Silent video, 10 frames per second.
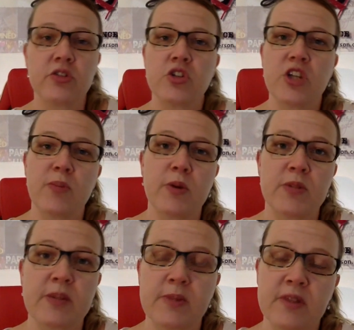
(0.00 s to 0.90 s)
She
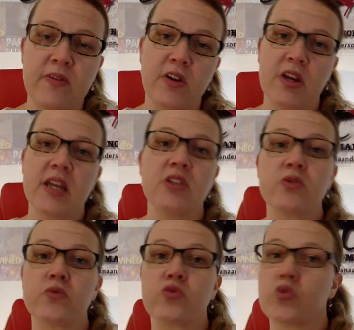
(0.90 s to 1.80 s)
popped up at the very end
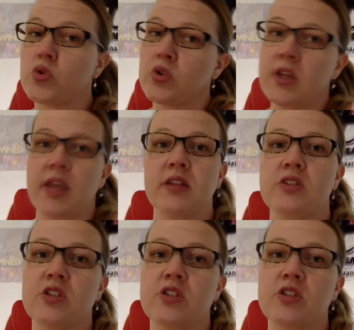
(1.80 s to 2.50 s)
of Drawn and